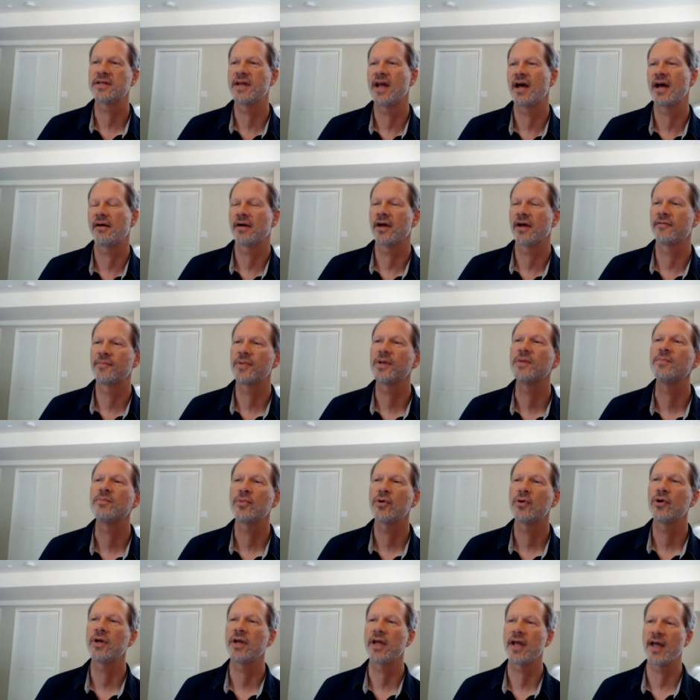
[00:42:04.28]
now have been
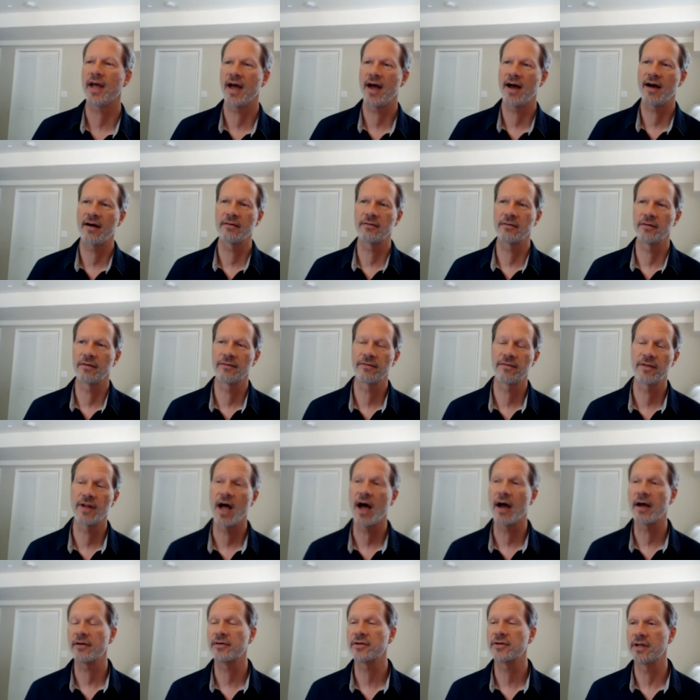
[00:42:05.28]
putting out
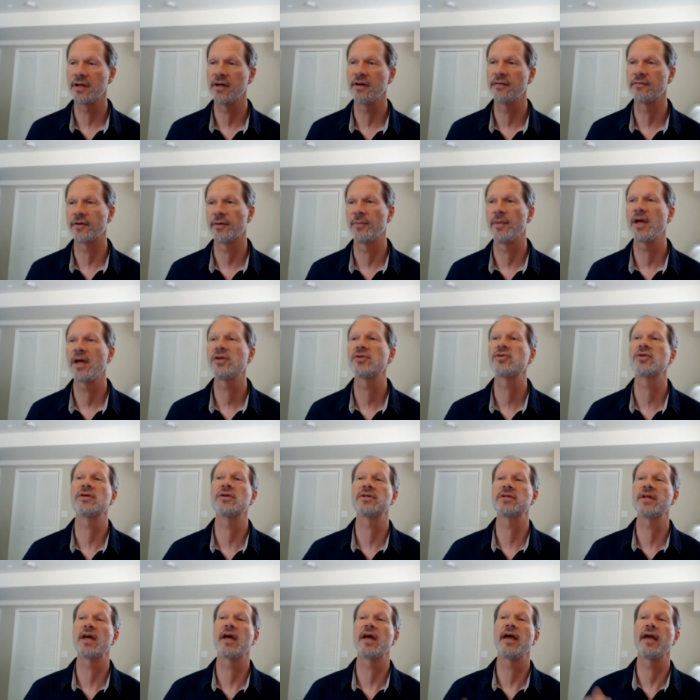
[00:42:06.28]
flyers and
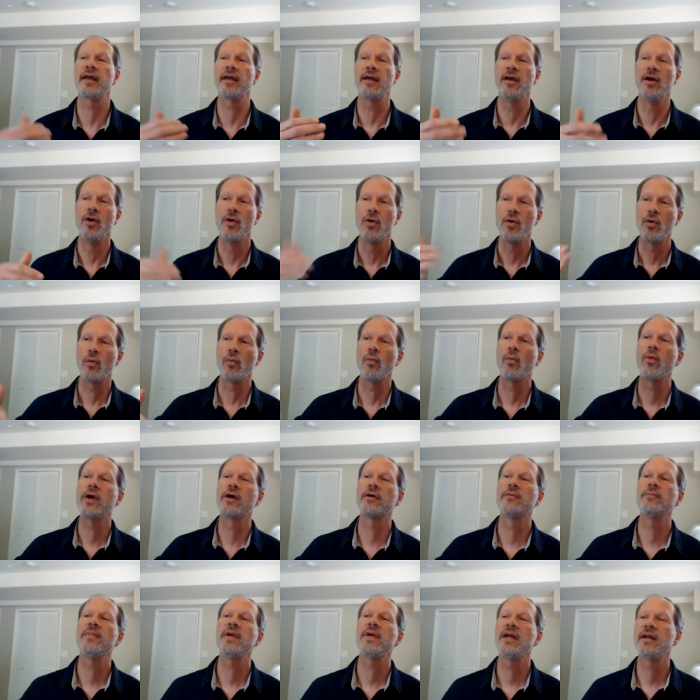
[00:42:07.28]
information saying
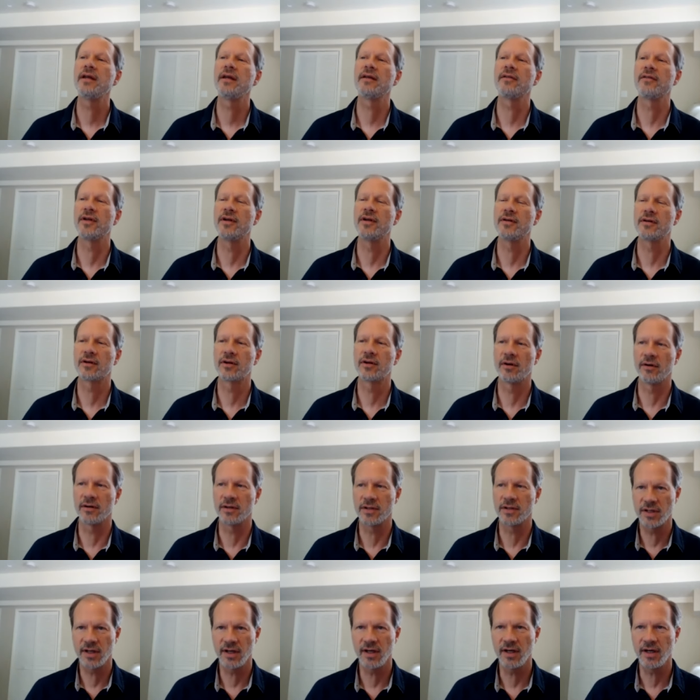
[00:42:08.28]
we're meeting the
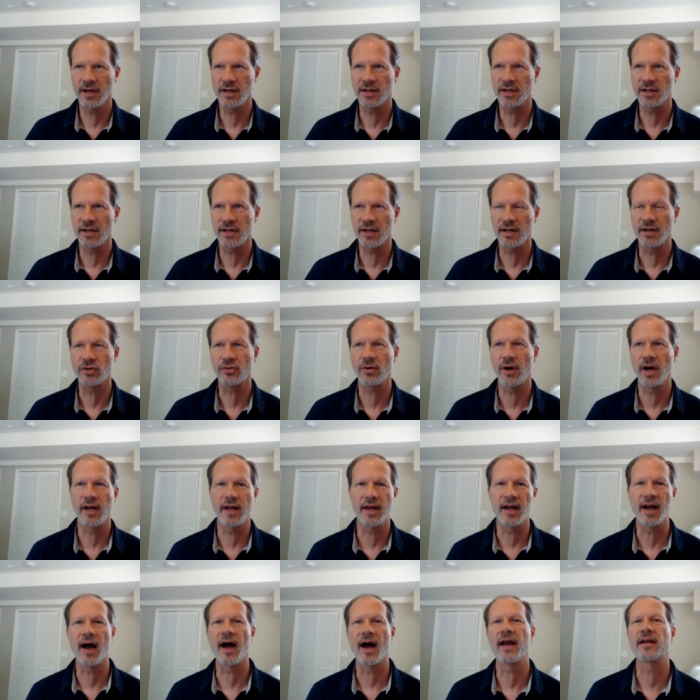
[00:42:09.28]
current CDC
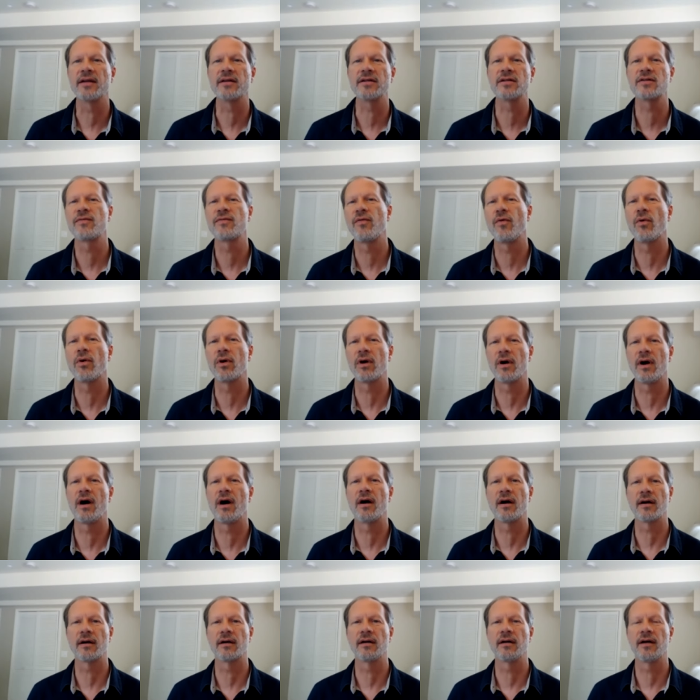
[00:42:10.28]
training guidance for
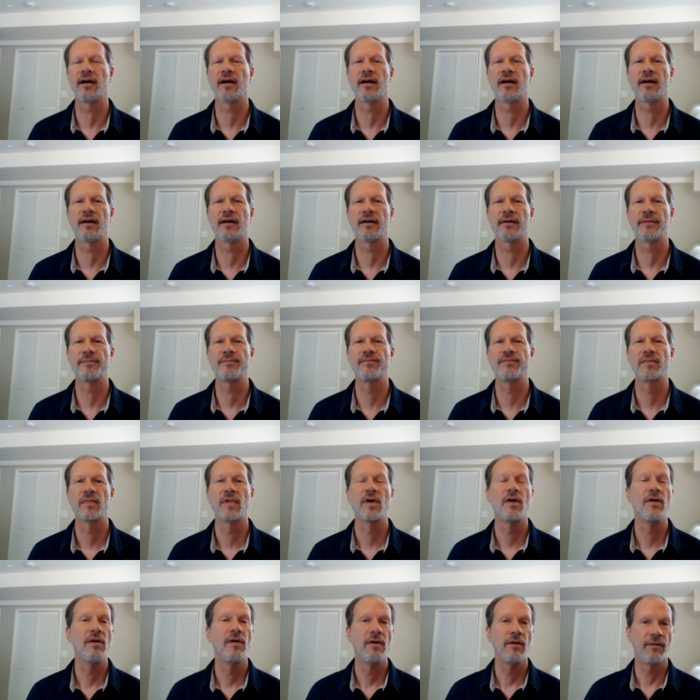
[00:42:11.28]
our uh,
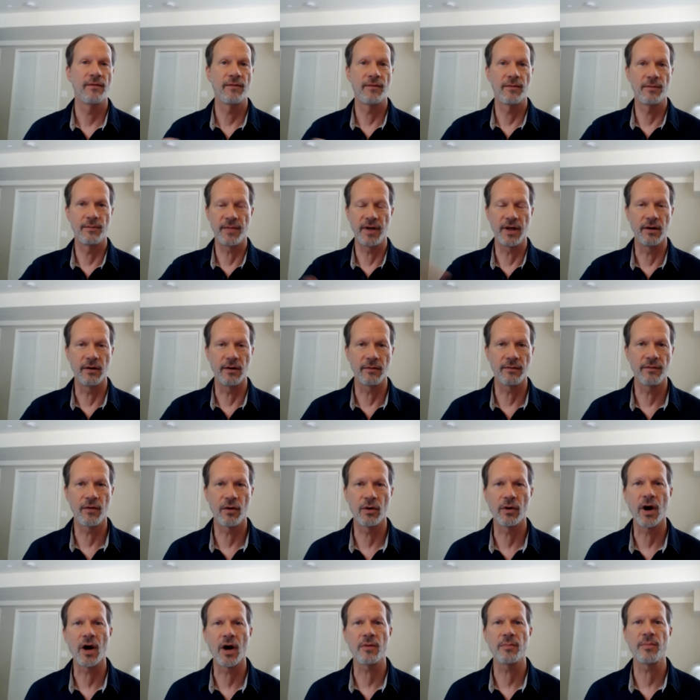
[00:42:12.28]
you know
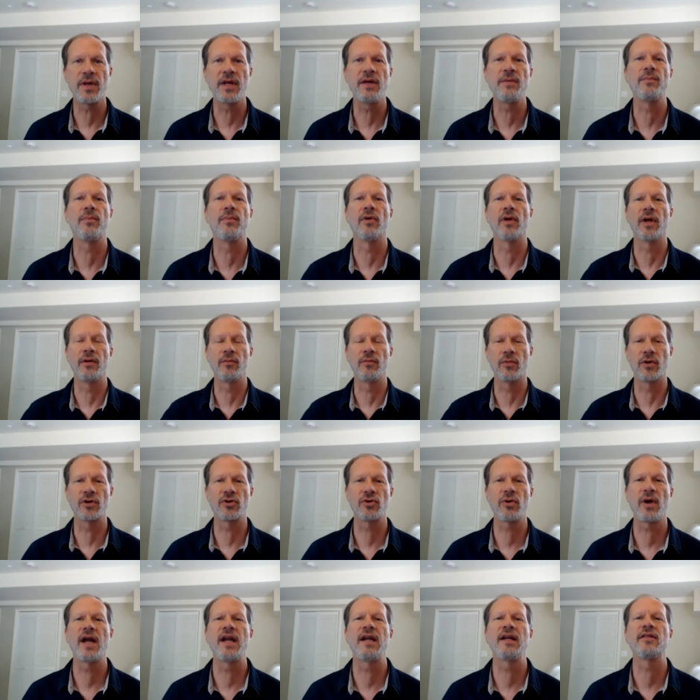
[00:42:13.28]
for our people and we're
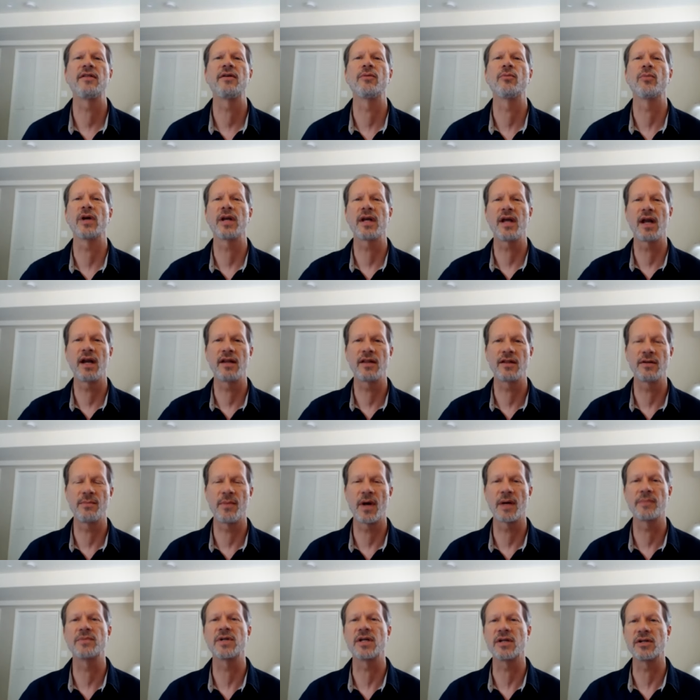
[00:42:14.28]
training them we're getting them
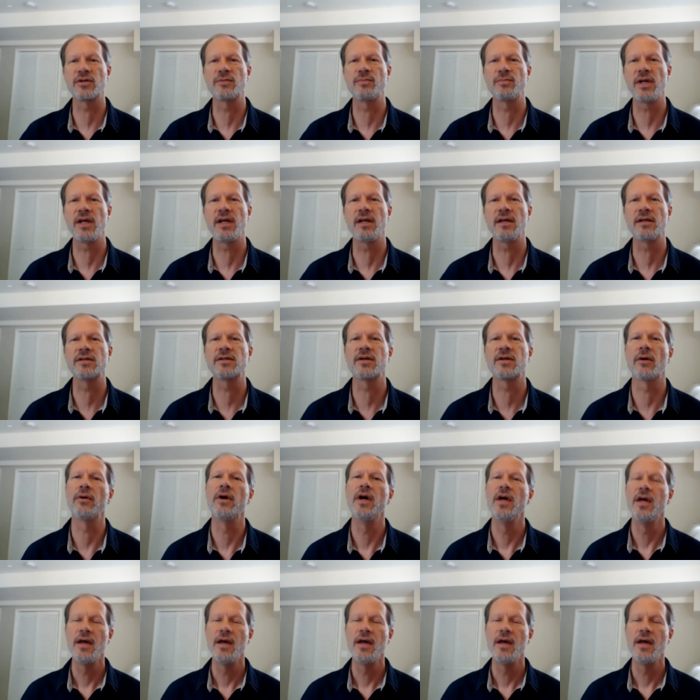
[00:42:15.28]
up to speed so